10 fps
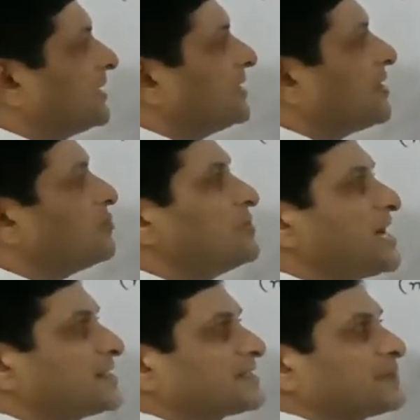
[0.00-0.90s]
Now we
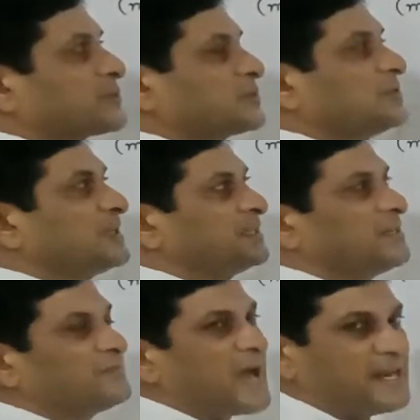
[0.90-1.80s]
are substituting
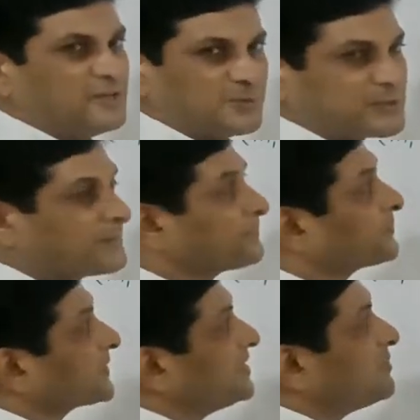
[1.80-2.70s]
the values.
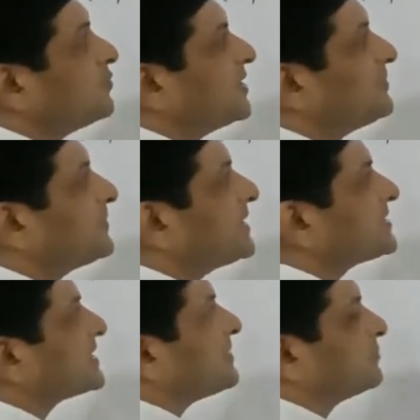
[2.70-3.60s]
m1
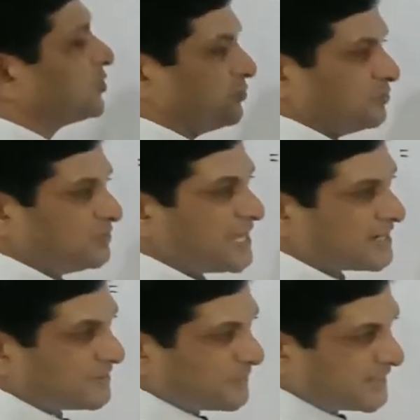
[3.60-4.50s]
plus m2 we
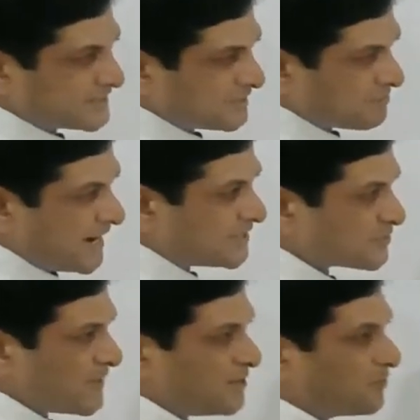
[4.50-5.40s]
are replacing by
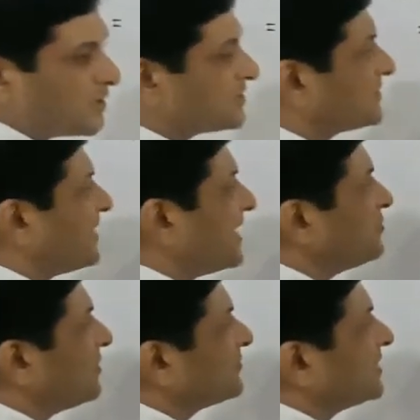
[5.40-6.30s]
its value. What is the
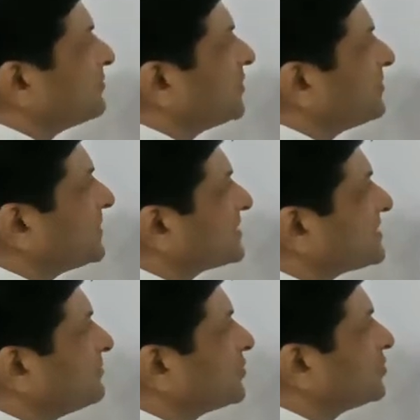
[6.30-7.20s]
value of m1
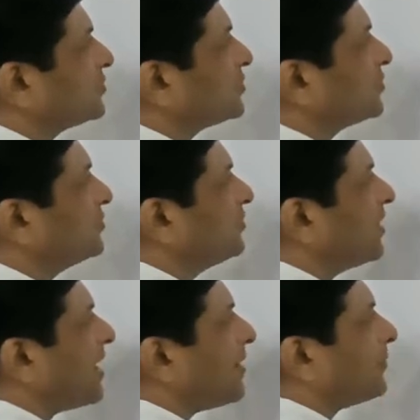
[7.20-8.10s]
plus m2?
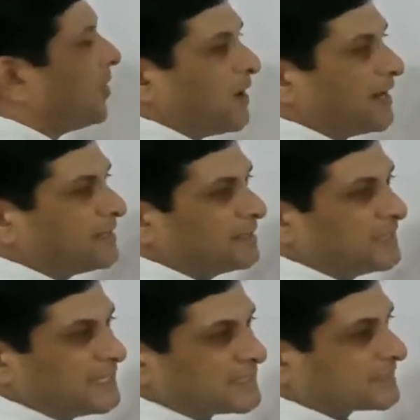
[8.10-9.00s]
2
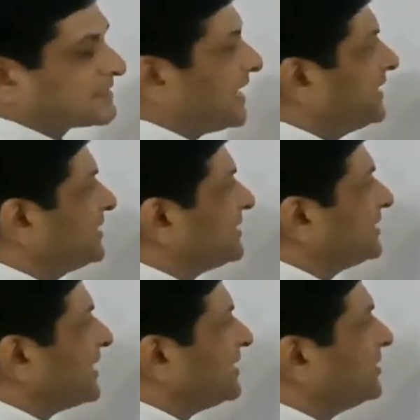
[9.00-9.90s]
upon sine
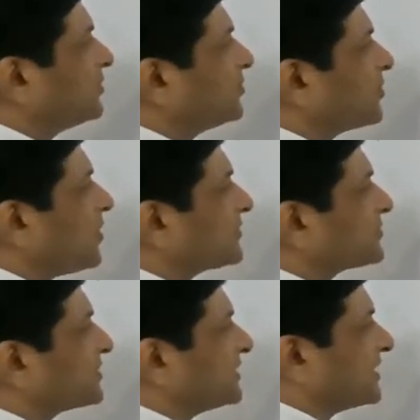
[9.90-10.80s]
theta into
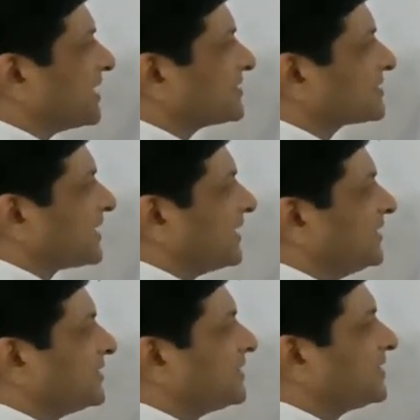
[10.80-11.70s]
cos theta.
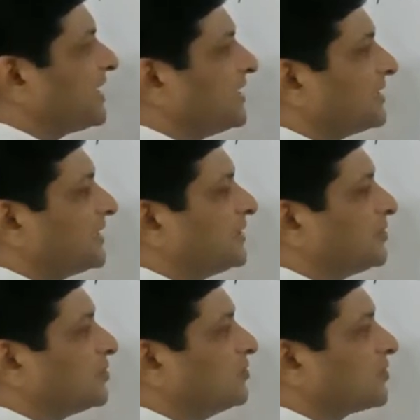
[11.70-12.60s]
Sine theta
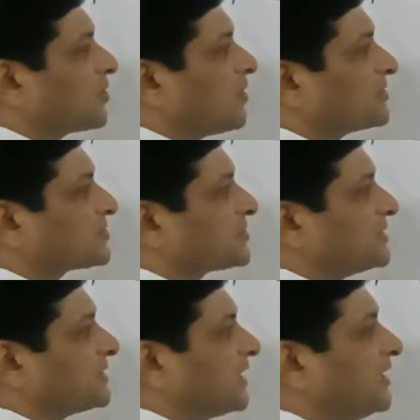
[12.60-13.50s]
into cos
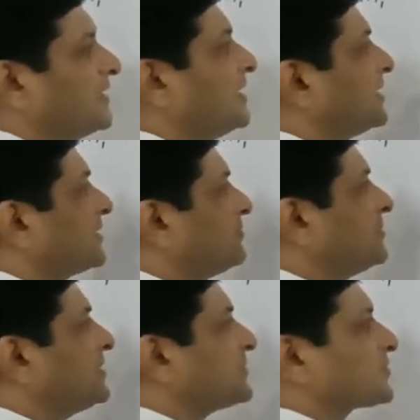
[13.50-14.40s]
theta.
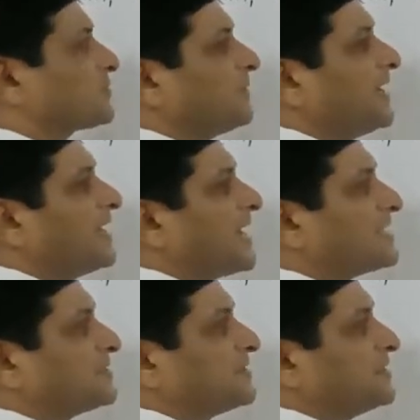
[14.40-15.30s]
Keep this square
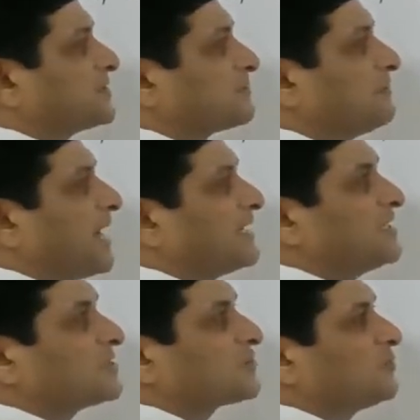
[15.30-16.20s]
as it is,
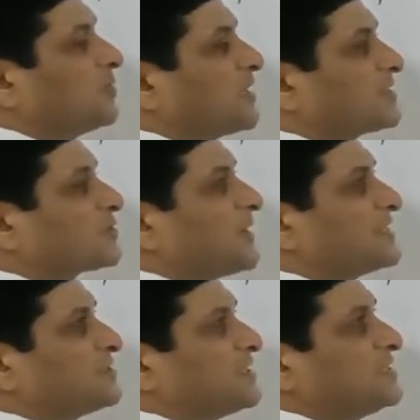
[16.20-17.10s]
minus 4 also
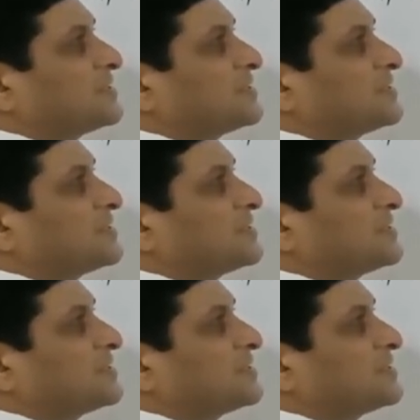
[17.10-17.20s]
as it is.